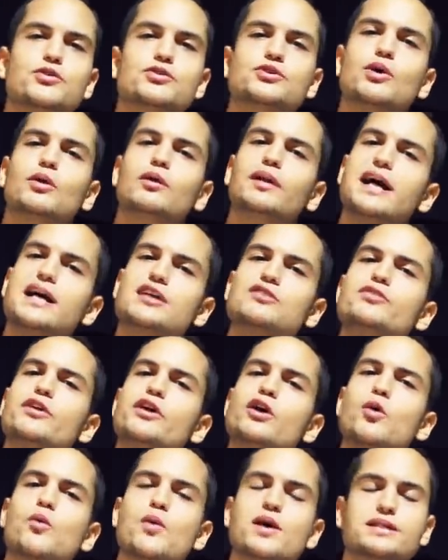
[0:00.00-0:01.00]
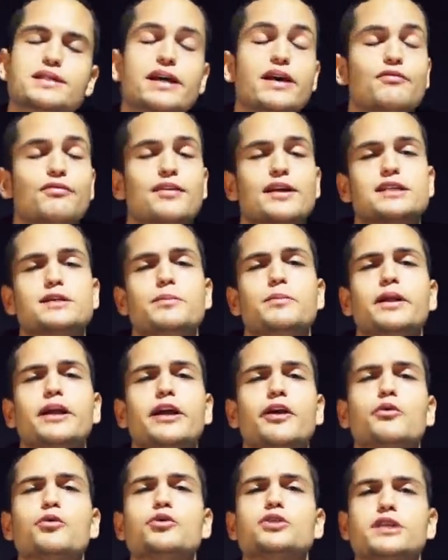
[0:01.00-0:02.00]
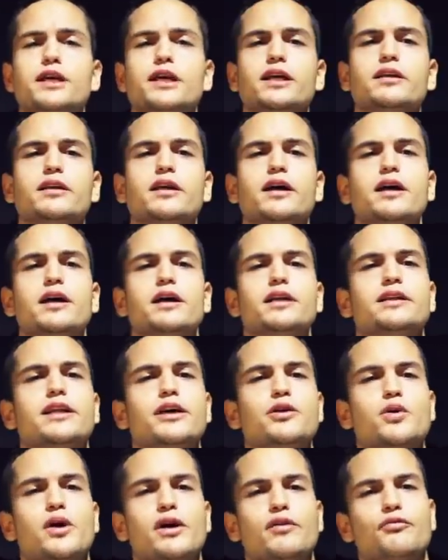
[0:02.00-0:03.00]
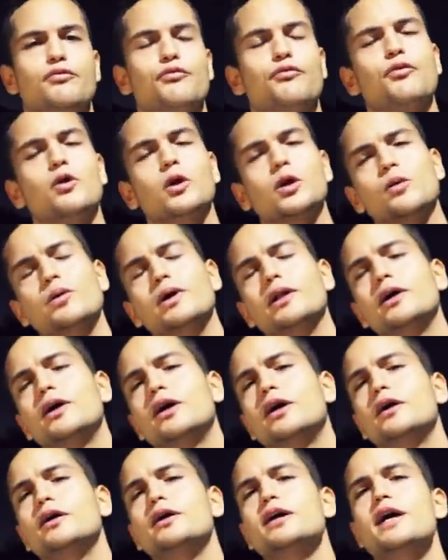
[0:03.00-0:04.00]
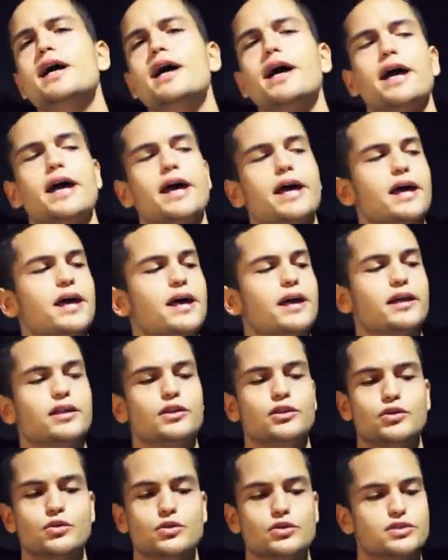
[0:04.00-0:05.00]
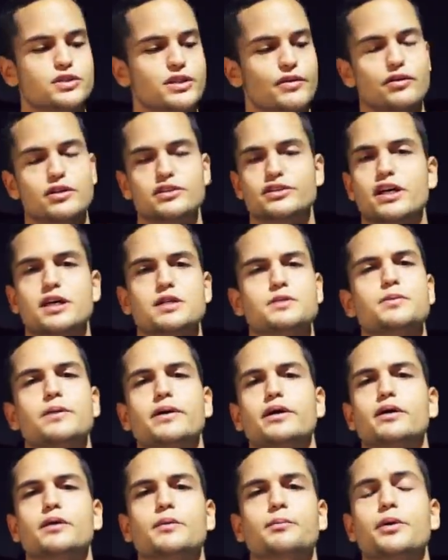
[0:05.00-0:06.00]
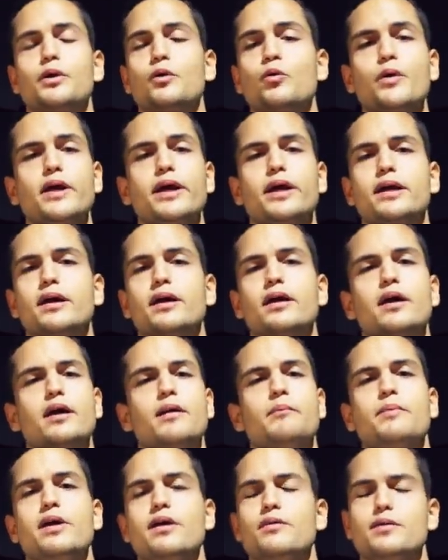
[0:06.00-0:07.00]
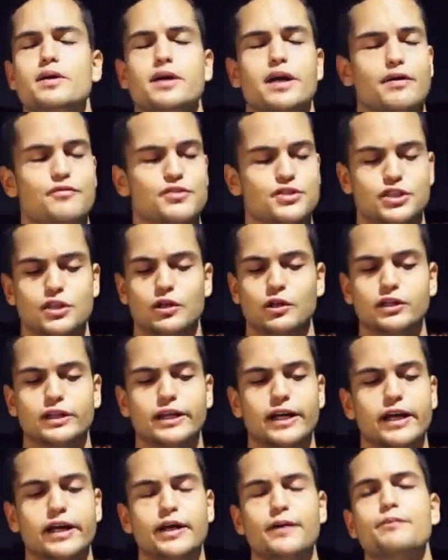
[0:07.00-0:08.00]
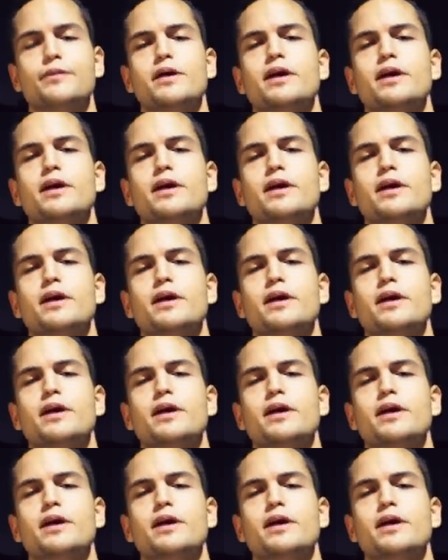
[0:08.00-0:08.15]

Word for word: So last video was a flexibility routine that you can follow along and do several times per week, maybe every single day.